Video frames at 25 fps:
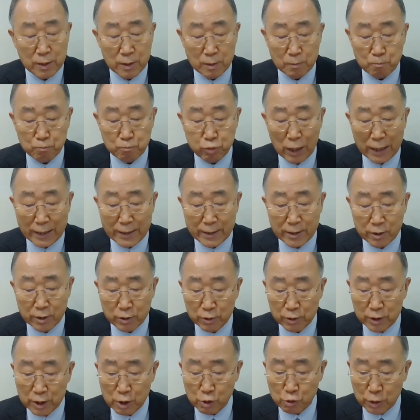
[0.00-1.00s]

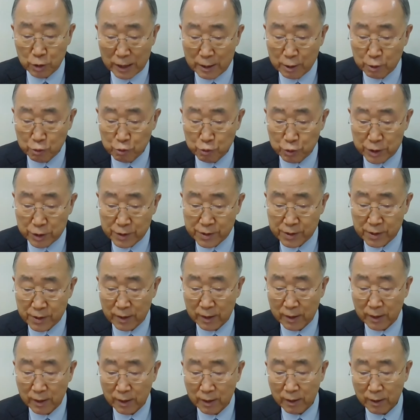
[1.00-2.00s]
planetary challenges
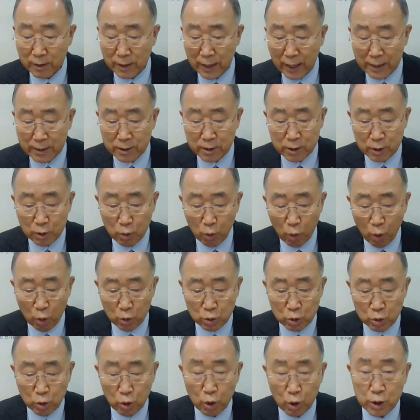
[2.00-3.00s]
like the
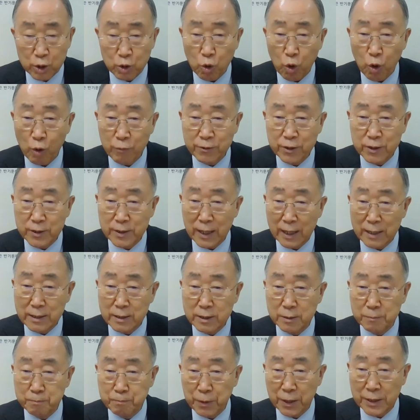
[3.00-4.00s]
ongoing
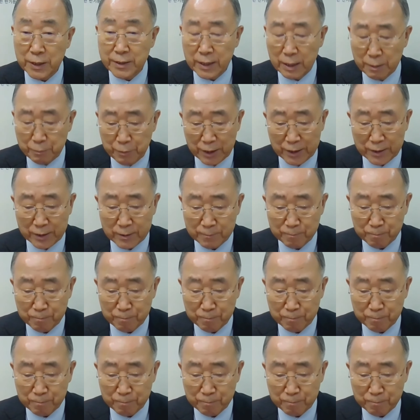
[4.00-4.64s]
COVID-19 pandemic,